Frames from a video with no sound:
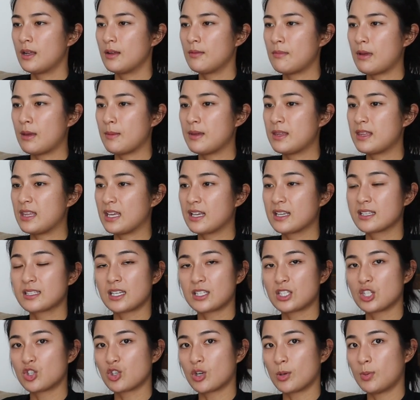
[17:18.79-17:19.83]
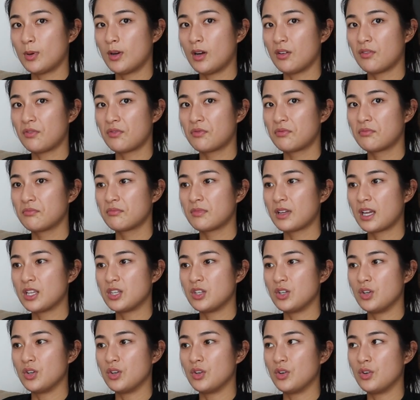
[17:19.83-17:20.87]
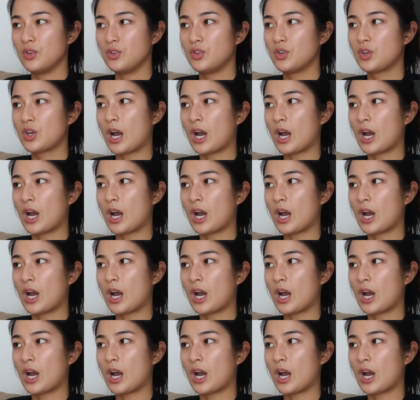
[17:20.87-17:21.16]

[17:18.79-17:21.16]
maybe things start to drop off, and you